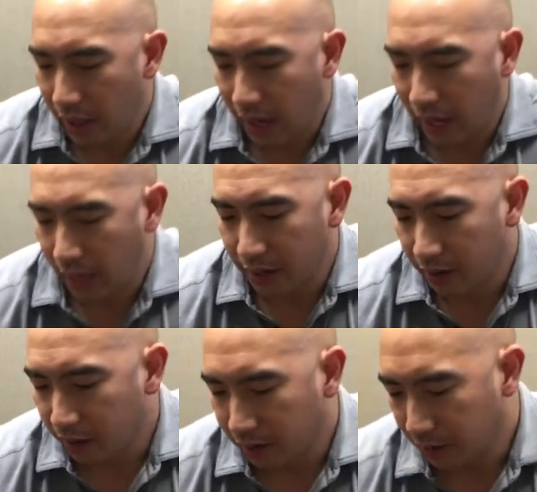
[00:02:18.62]
and
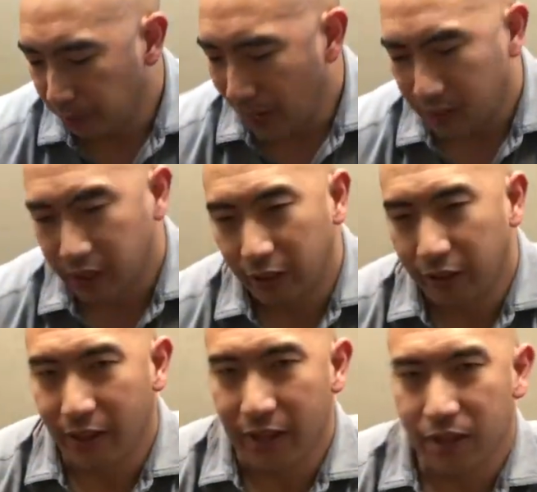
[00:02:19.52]
the
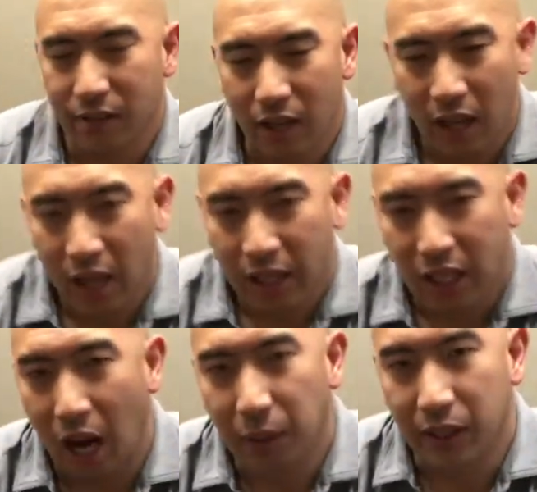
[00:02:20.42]
bacteria that's
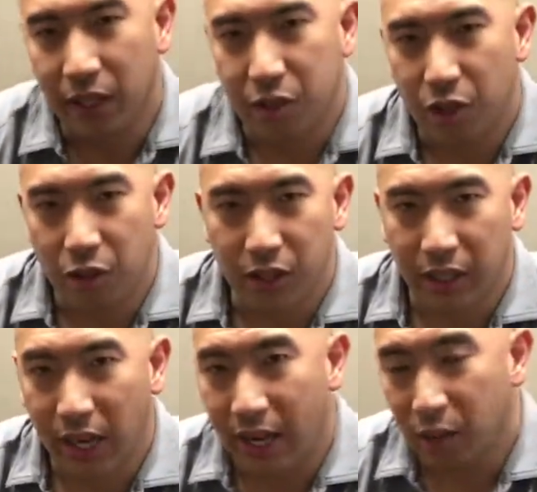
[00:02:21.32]
commonly
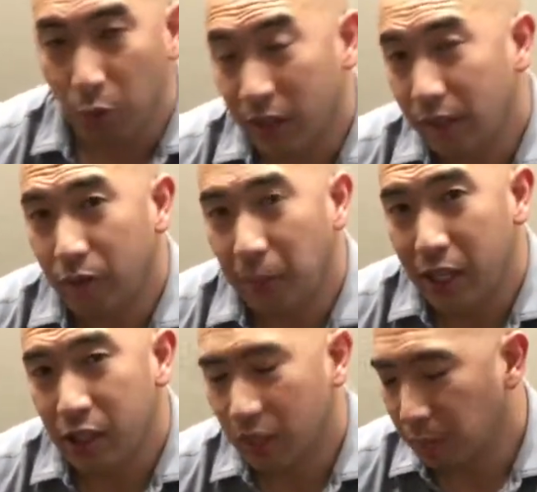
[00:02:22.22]
associated with
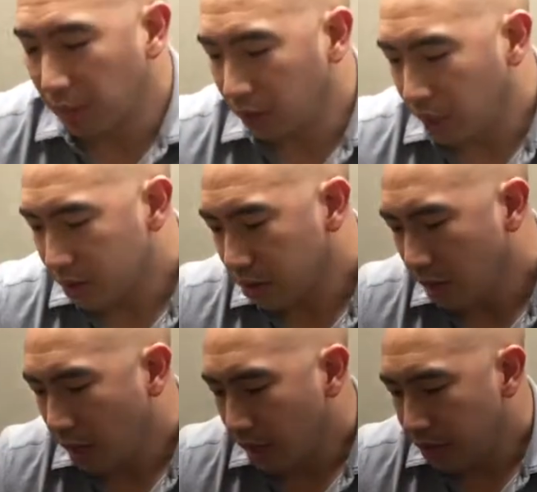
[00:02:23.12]
inflammation and bone loss.
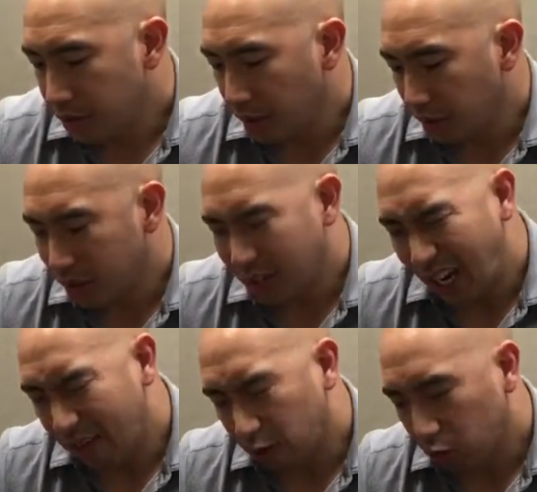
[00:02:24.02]
So just
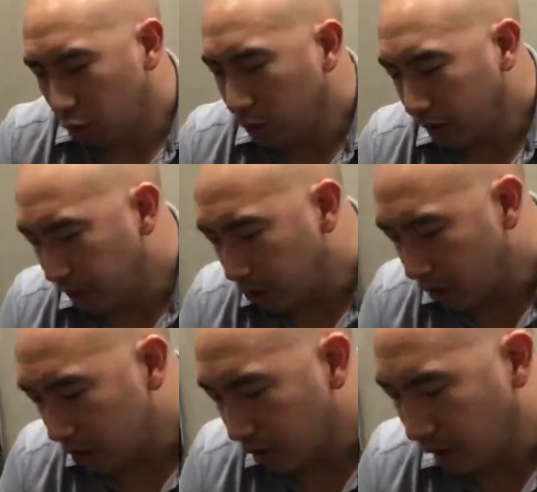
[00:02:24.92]
kind of a real quick
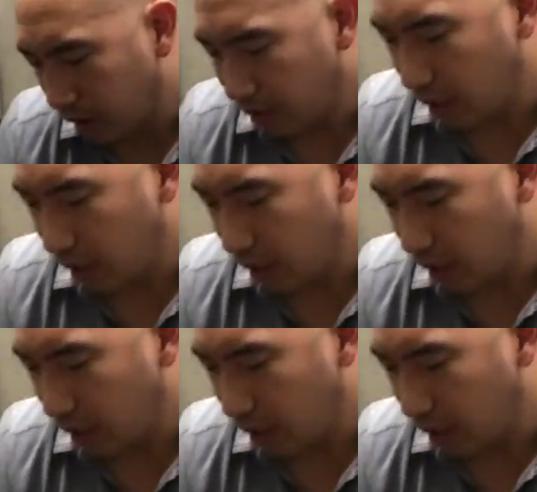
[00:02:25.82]
demonstration that